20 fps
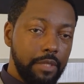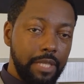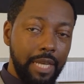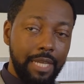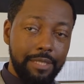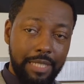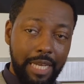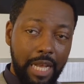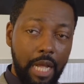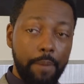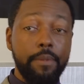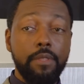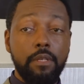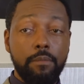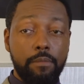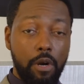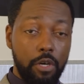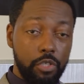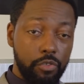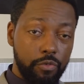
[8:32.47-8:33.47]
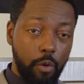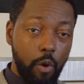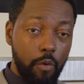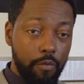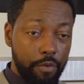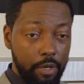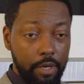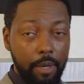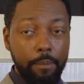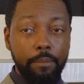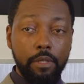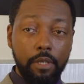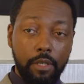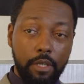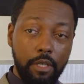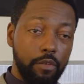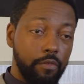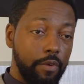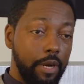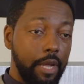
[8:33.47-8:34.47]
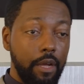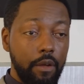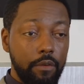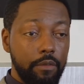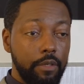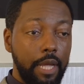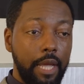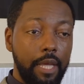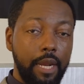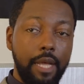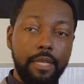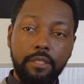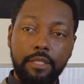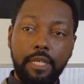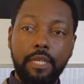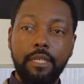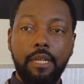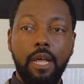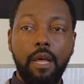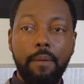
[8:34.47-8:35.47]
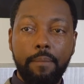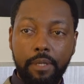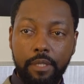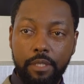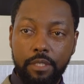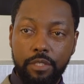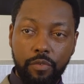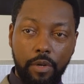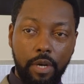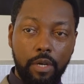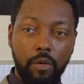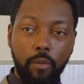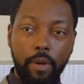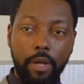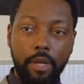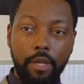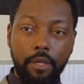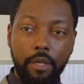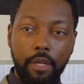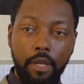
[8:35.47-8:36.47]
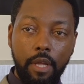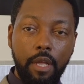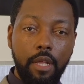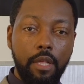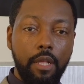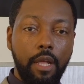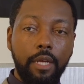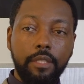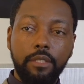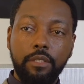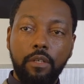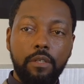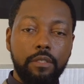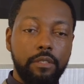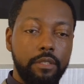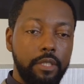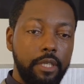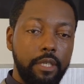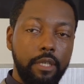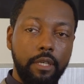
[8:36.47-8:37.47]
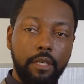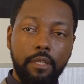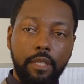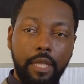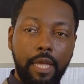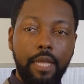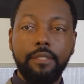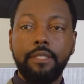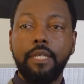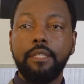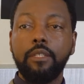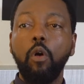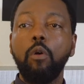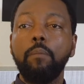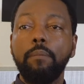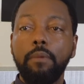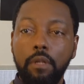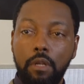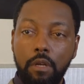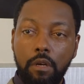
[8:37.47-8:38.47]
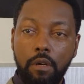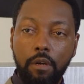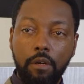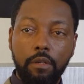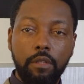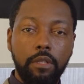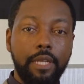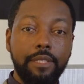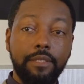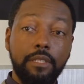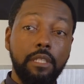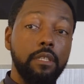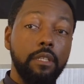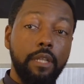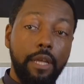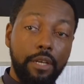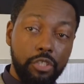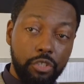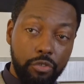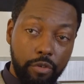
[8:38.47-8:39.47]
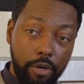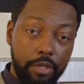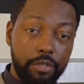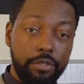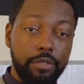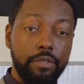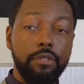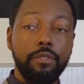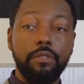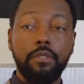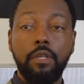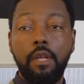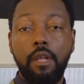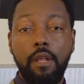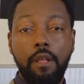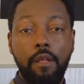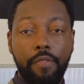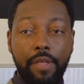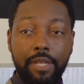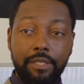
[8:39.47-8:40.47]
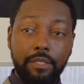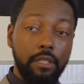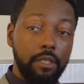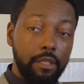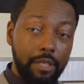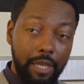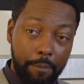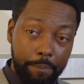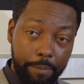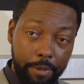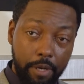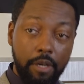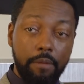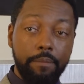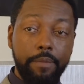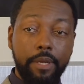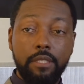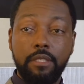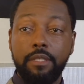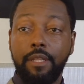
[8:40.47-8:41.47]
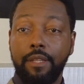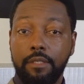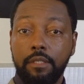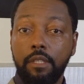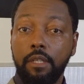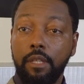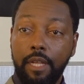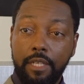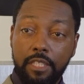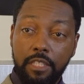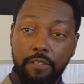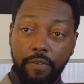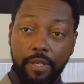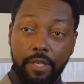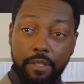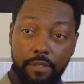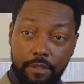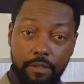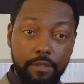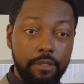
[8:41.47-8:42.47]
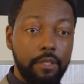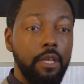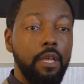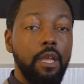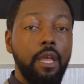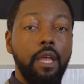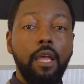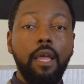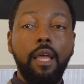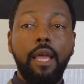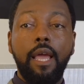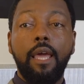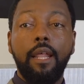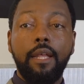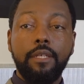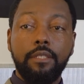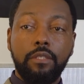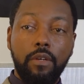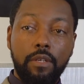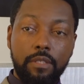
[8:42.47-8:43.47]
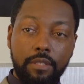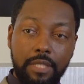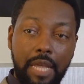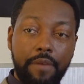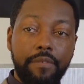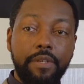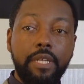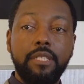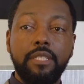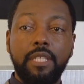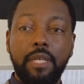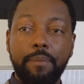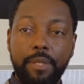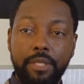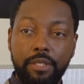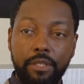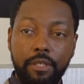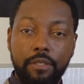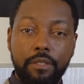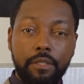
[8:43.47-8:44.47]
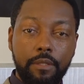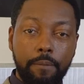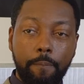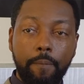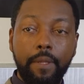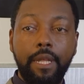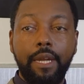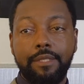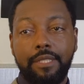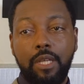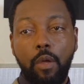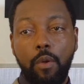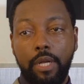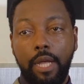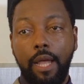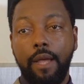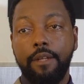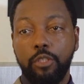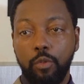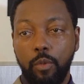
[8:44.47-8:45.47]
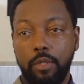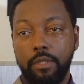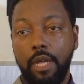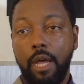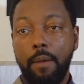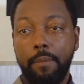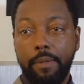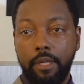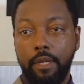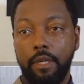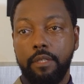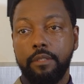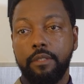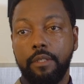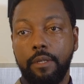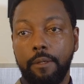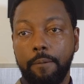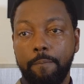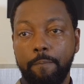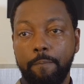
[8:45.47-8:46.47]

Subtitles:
It's like I'm in the Mars rover, and I'm looking around, and I see anomalies right away. I start seeing things that don't belong, things that look like structures, things that look like pyramids, things that look like sphinxes. And I started saving these images, and that's how I got into anomaly hunting.